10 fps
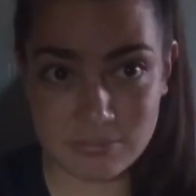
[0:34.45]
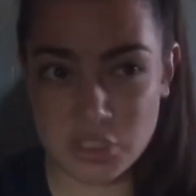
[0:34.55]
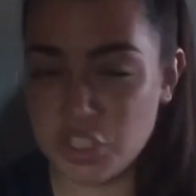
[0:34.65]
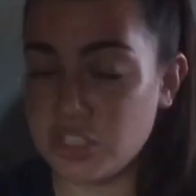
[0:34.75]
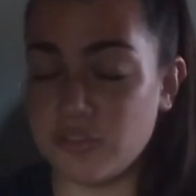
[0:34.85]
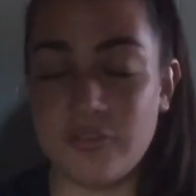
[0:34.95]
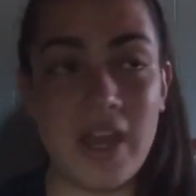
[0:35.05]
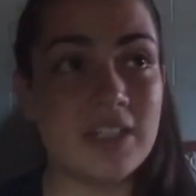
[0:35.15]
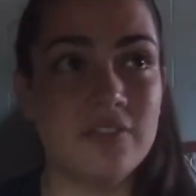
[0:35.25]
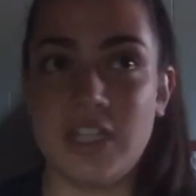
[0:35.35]
It's just a
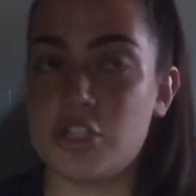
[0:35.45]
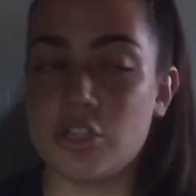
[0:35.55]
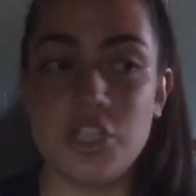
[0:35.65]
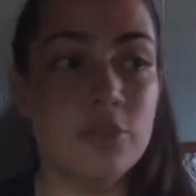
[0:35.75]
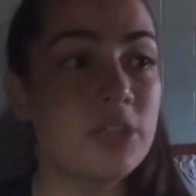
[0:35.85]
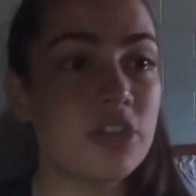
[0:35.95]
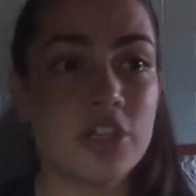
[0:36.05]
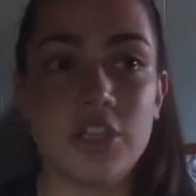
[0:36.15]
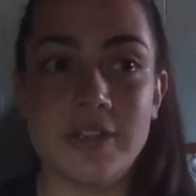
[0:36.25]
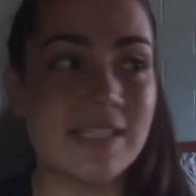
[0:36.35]
fact of nature. Humans are
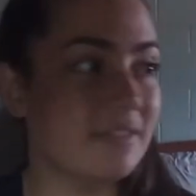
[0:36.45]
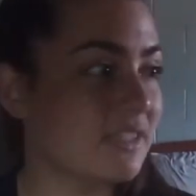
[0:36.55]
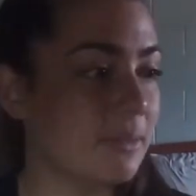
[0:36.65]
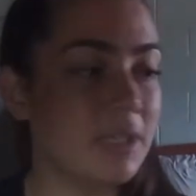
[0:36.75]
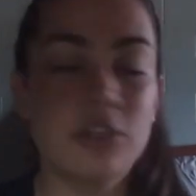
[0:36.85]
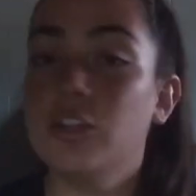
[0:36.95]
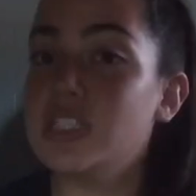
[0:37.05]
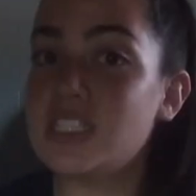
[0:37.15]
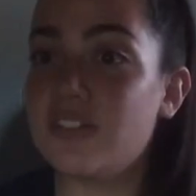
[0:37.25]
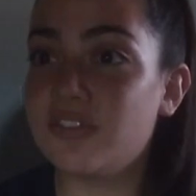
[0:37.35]
curious. If somebody
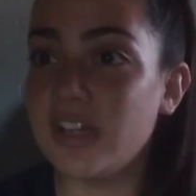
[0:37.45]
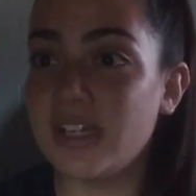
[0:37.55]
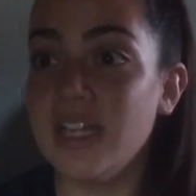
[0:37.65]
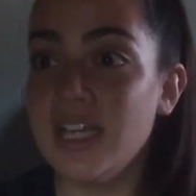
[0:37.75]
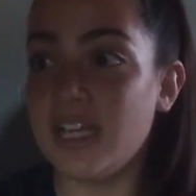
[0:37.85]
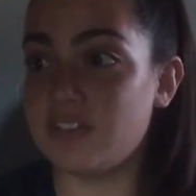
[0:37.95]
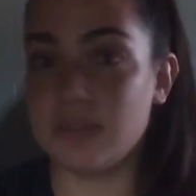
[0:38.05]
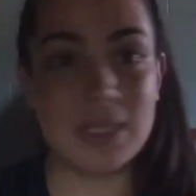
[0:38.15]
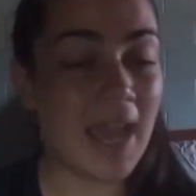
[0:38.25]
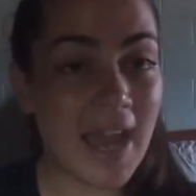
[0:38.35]
looks different, if
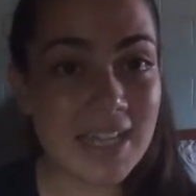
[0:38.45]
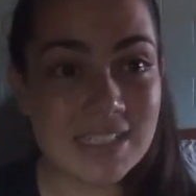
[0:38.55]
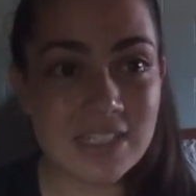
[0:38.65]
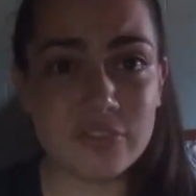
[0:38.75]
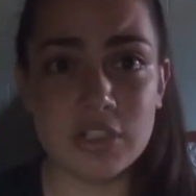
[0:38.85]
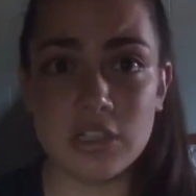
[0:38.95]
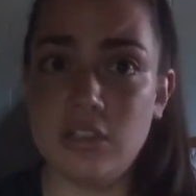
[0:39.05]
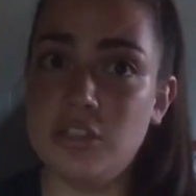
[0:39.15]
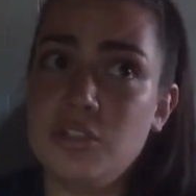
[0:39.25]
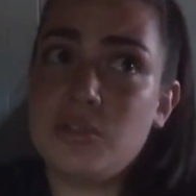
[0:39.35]
somebody acts different,
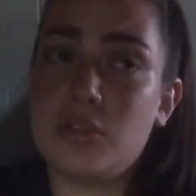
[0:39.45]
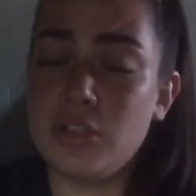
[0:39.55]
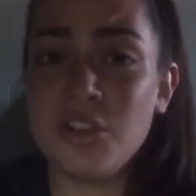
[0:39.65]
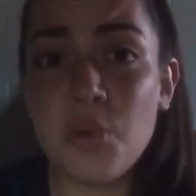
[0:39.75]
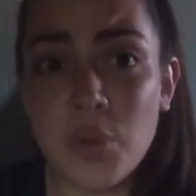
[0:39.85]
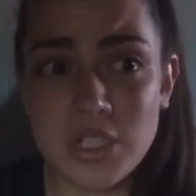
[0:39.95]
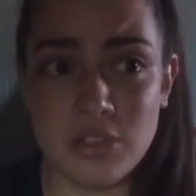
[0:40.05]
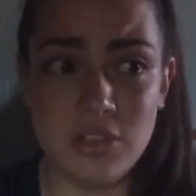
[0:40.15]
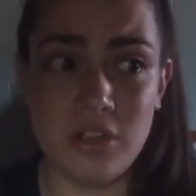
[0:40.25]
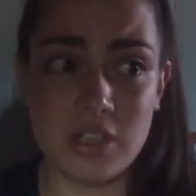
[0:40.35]
you're going
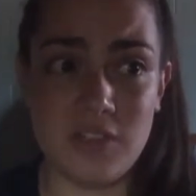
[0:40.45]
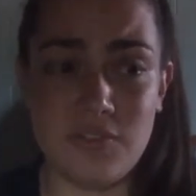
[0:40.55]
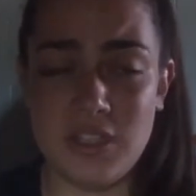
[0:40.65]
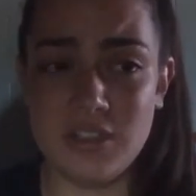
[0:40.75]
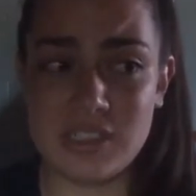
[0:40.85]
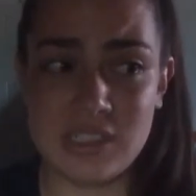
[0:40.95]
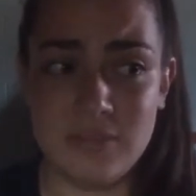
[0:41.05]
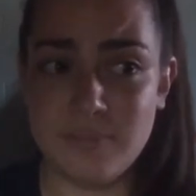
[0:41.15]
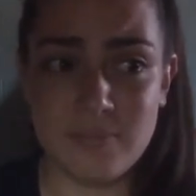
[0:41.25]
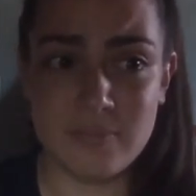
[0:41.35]
to look. If there's,